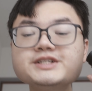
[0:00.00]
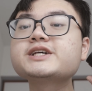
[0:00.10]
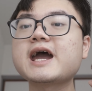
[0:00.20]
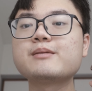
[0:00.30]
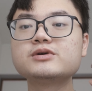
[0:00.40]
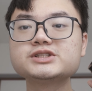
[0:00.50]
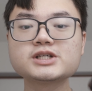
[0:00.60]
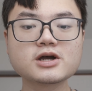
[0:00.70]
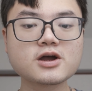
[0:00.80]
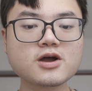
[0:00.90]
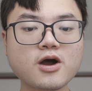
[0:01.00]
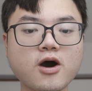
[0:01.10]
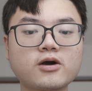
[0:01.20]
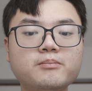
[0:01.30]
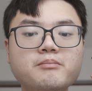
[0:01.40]
These cameras
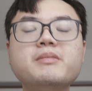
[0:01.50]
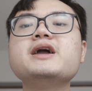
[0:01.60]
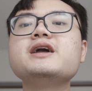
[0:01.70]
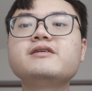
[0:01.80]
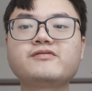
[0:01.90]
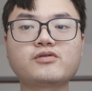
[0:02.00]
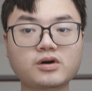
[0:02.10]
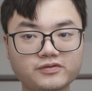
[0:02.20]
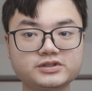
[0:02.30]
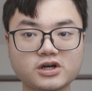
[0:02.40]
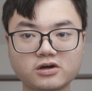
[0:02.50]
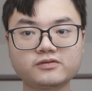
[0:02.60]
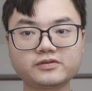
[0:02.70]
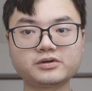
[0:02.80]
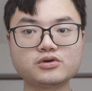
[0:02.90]
are made for a
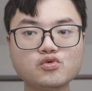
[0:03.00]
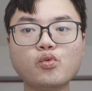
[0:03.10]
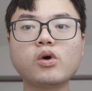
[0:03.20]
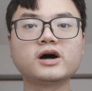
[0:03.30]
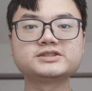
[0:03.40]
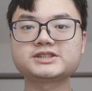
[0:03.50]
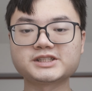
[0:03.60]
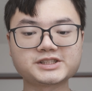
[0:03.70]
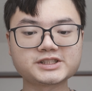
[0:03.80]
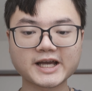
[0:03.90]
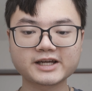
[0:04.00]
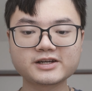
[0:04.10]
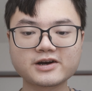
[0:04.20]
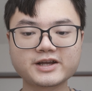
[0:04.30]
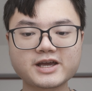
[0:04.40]
photographer who wants a
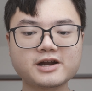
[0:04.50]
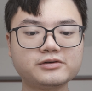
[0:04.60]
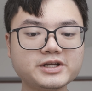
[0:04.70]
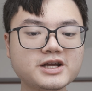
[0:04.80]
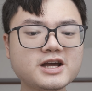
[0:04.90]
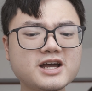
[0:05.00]
secondary carry,